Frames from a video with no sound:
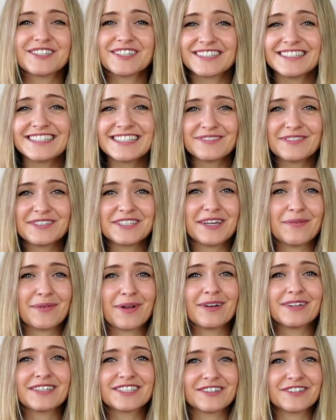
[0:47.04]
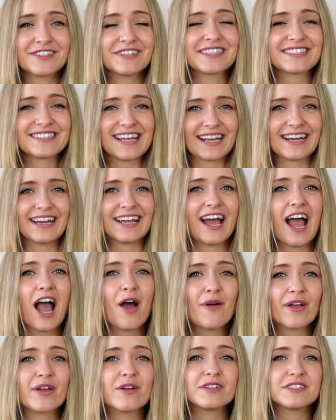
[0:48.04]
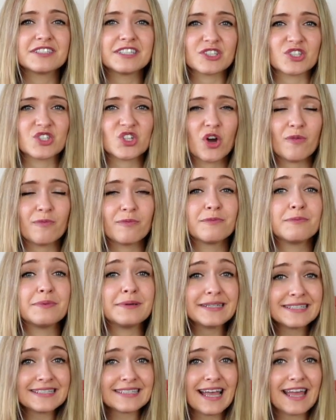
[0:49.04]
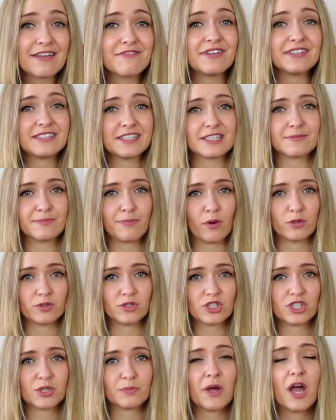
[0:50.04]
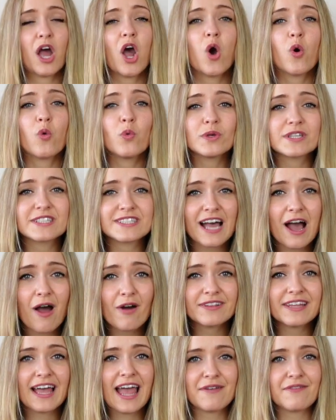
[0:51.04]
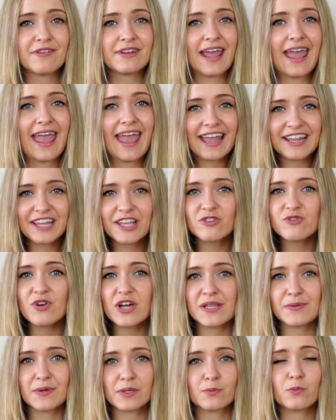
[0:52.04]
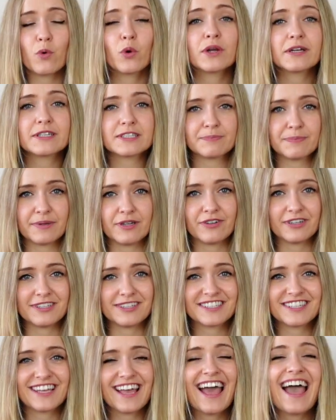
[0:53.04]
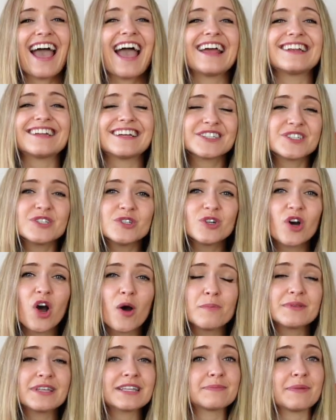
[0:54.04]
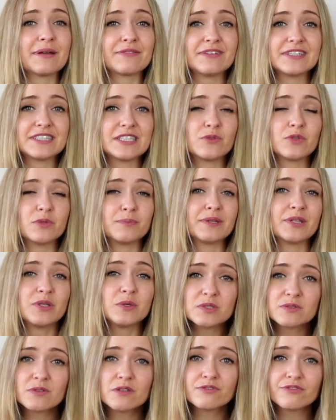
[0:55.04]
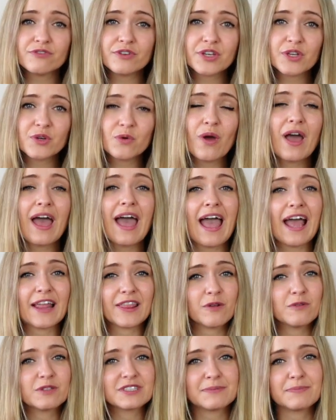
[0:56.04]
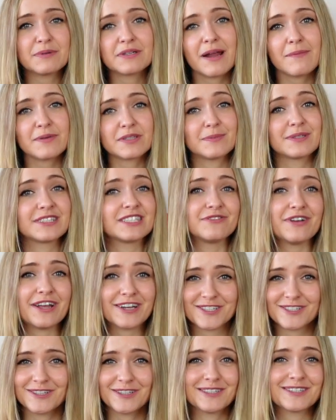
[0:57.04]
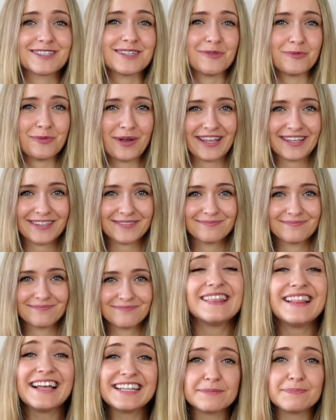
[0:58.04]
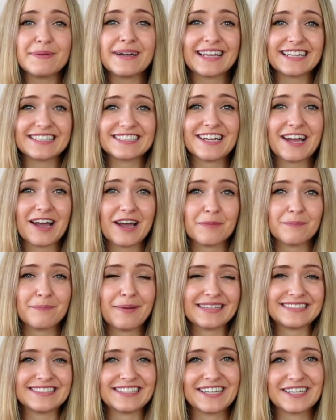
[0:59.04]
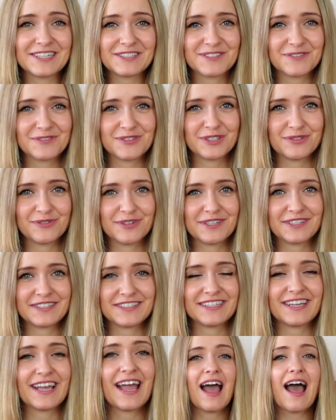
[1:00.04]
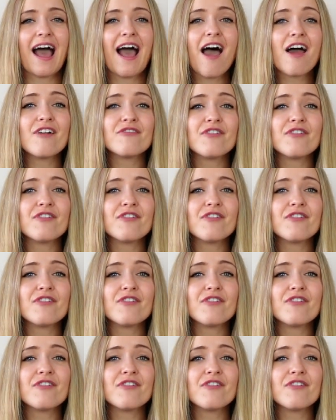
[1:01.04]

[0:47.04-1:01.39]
in this video, I'm going to tell you exactly how I got this job with a visa sponsorship without having any relevant work experience and I do hope that my video will be useful for you and also perhaps motivational in some way. Let's break it down by the years of university. I